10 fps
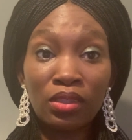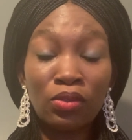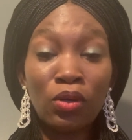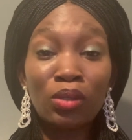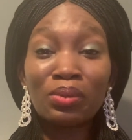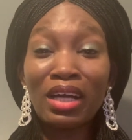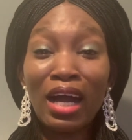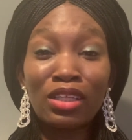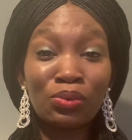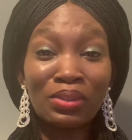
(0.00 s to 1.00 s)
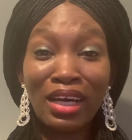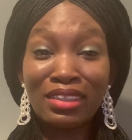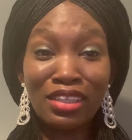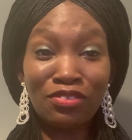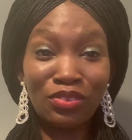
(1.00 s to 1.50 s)
God will handle that
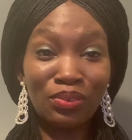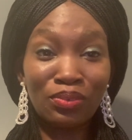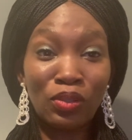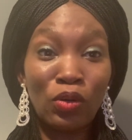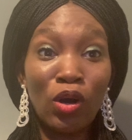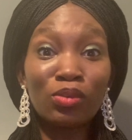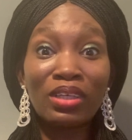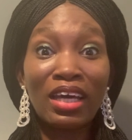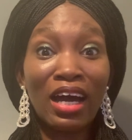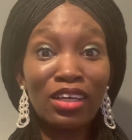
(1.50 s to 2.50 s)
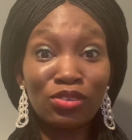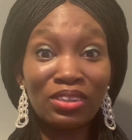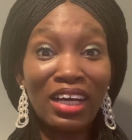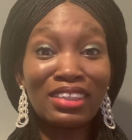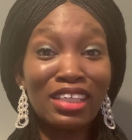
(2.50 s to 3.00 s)
devil. God will handle
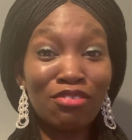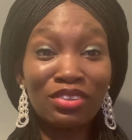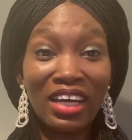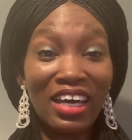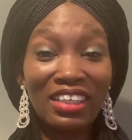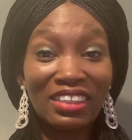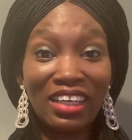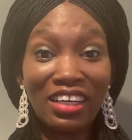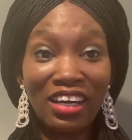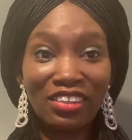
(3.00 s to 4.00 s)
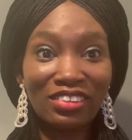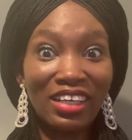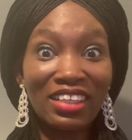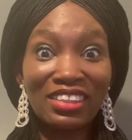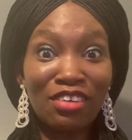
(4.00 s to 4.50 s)
that devil that entered her.
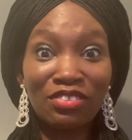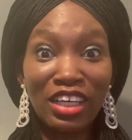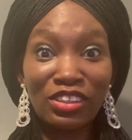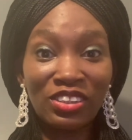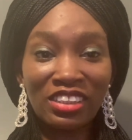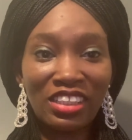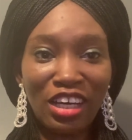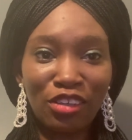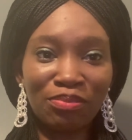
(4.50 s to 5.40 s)
That devil that is using her.